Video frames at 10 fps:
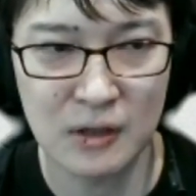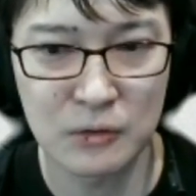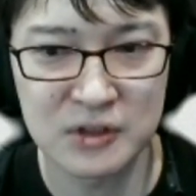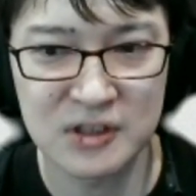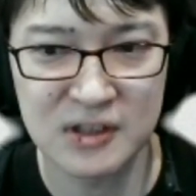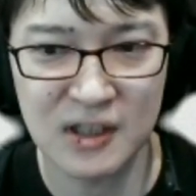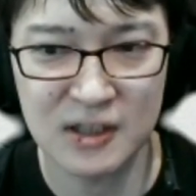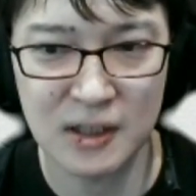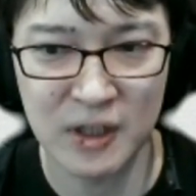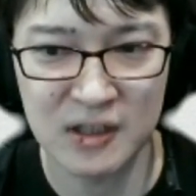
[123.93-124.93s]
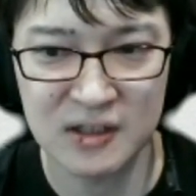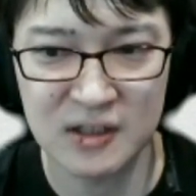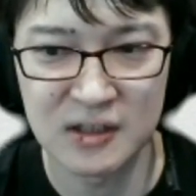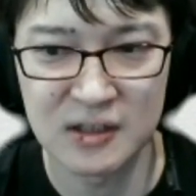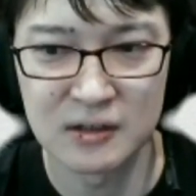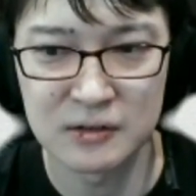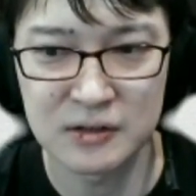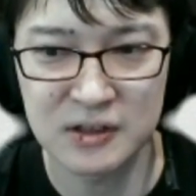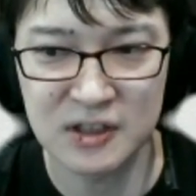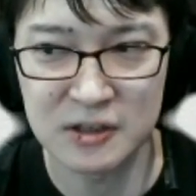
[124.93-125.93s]
When information is updated in
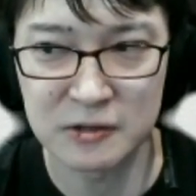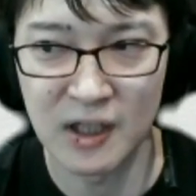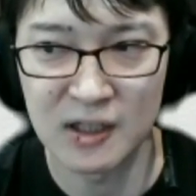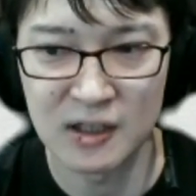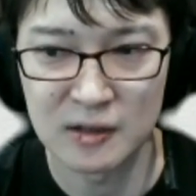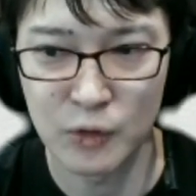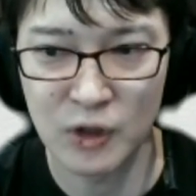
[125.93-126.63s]
a news article,